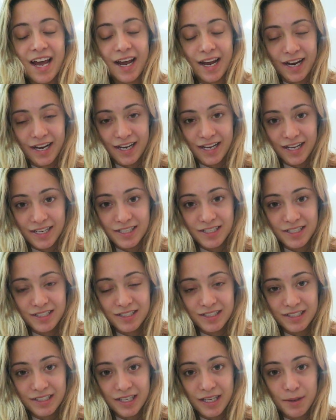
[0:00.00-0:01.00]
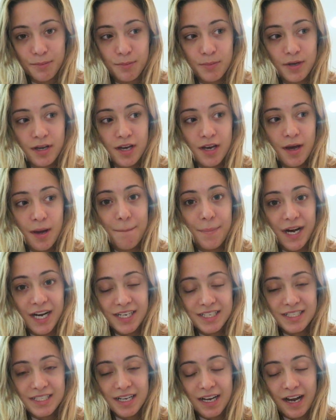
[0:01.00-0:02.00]
and head to sleep.
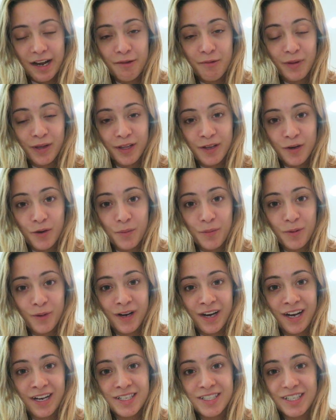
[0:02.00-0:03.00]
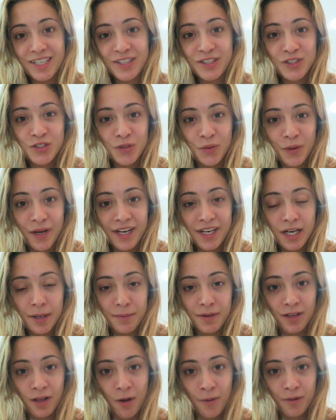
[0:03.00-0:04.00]
But I really hope you guys enjoyed
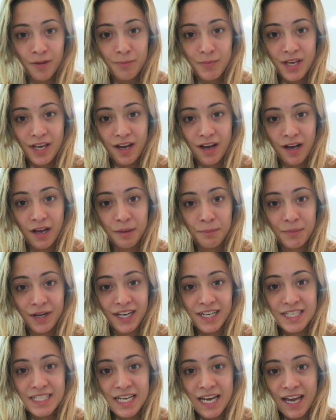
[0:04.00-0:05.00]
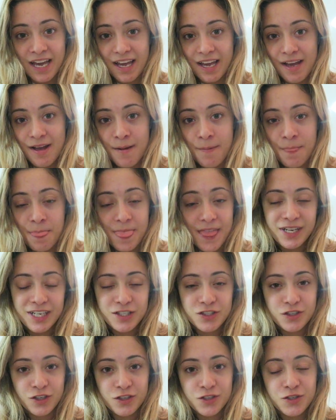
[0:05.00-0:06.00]
coming along with me on my day. Make
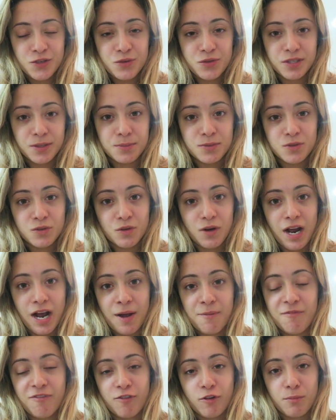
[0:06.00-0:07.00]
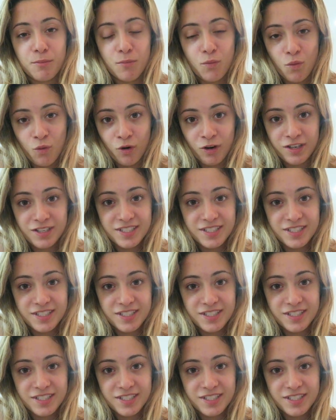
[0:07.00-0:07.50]
sure to subscribe for more